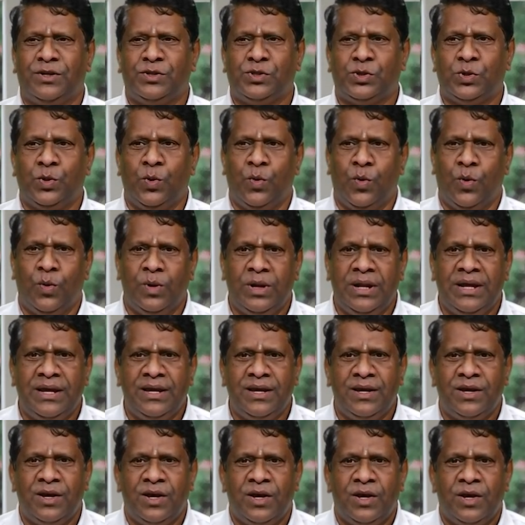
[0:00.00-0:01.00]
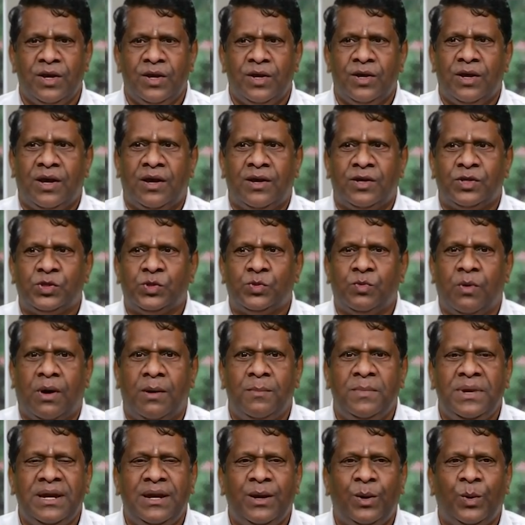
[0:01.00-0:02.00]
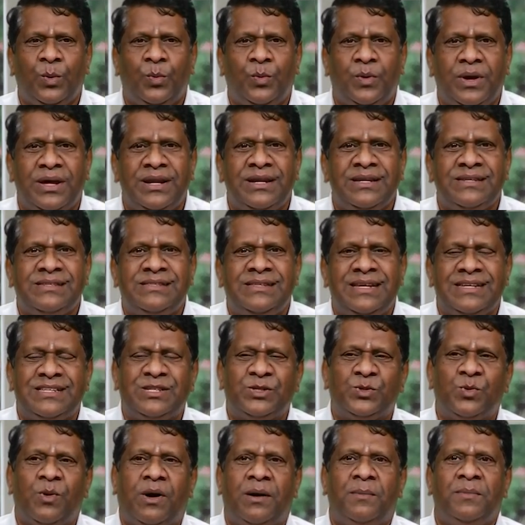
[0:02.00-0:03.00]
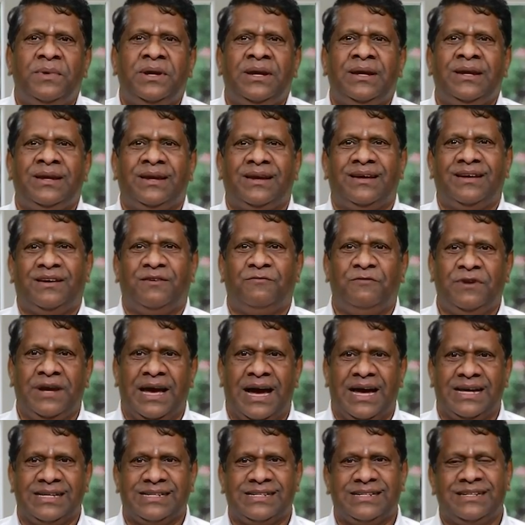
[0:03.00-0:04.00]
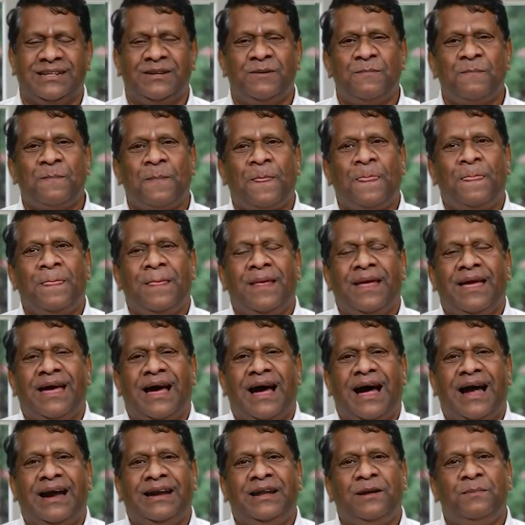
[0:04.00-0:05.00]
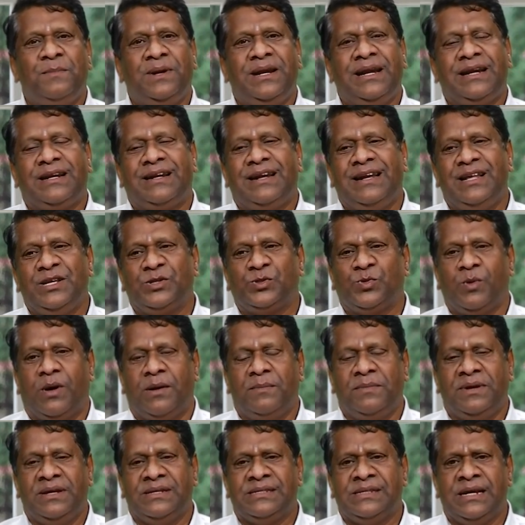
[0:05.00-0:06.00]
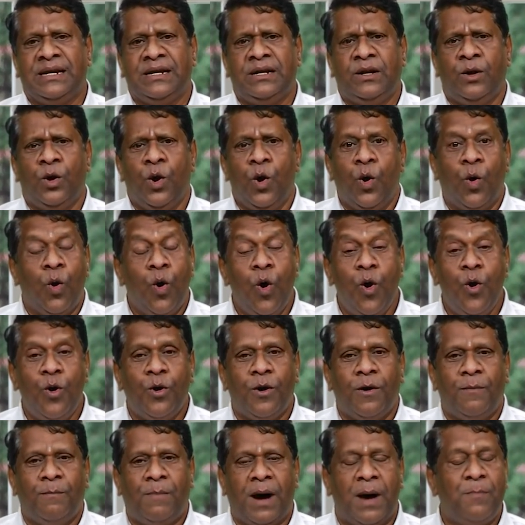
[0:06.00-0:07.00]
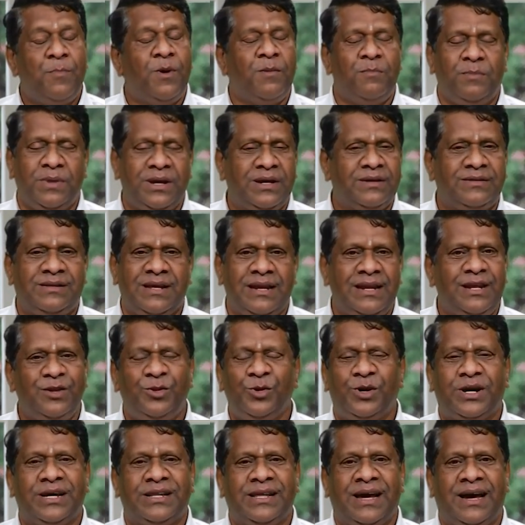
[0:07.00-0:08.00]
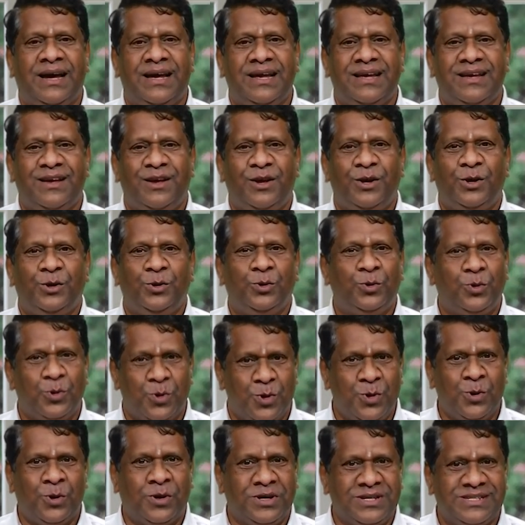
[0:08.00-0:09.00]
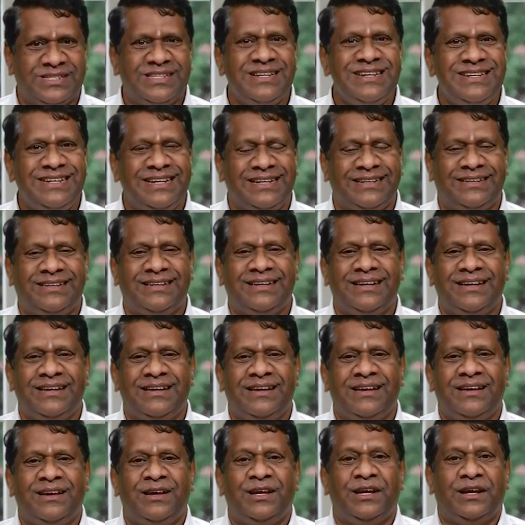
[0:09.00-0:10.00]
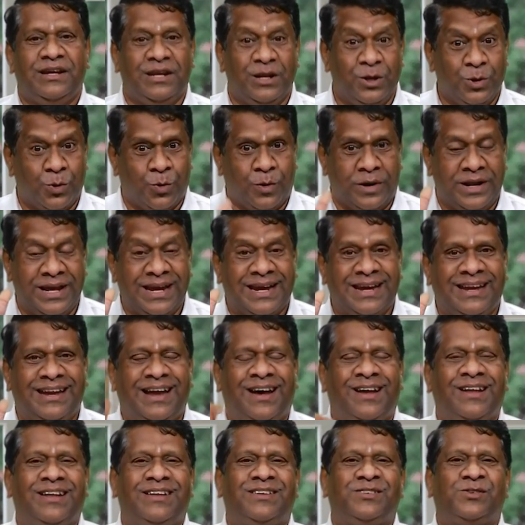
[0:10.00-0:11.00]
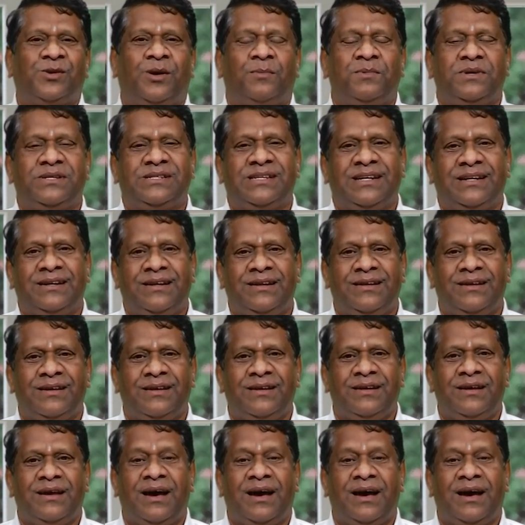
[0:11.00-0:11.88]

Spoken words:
And slowly, Swami, where is this Swami? We asked. And immediately Swami said, oh, Papa, meeku teliyadu kada? You don't know, isn't it? In Kodaikanal, Swami said.